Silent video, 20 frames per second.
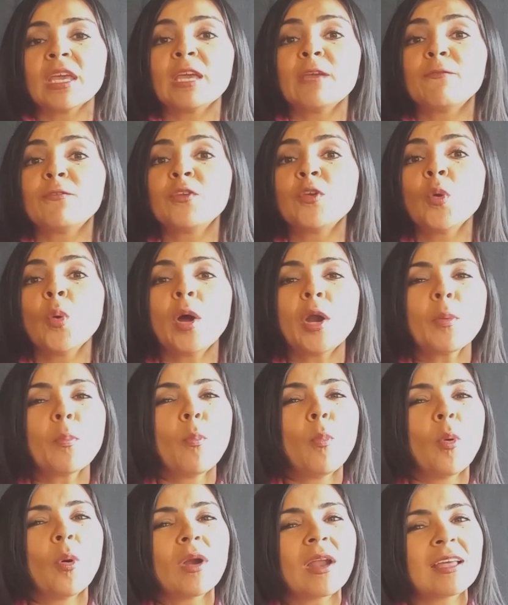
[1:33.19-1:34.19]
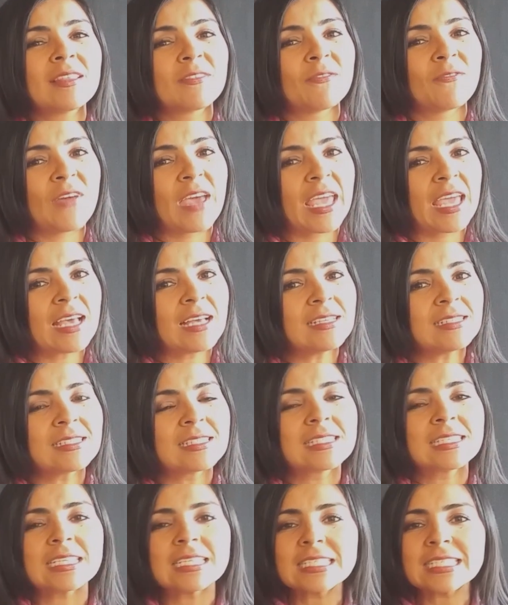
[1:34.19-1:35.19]
If you are more
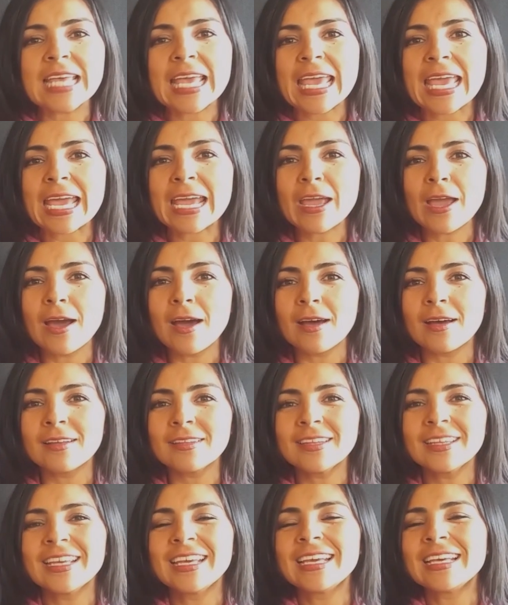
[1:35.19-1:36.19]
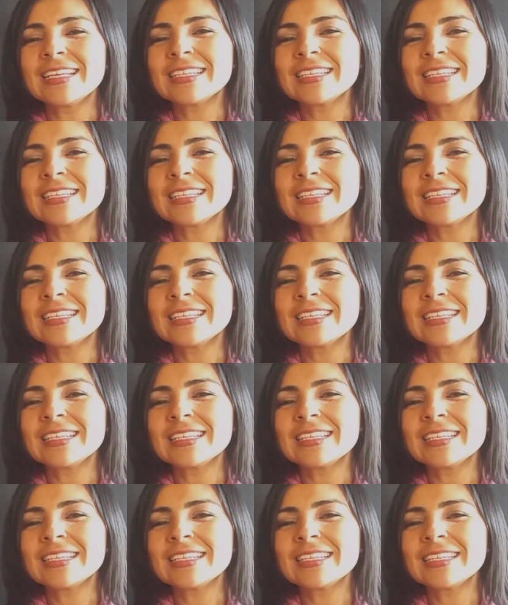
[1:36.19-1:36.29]
advanced, just hang on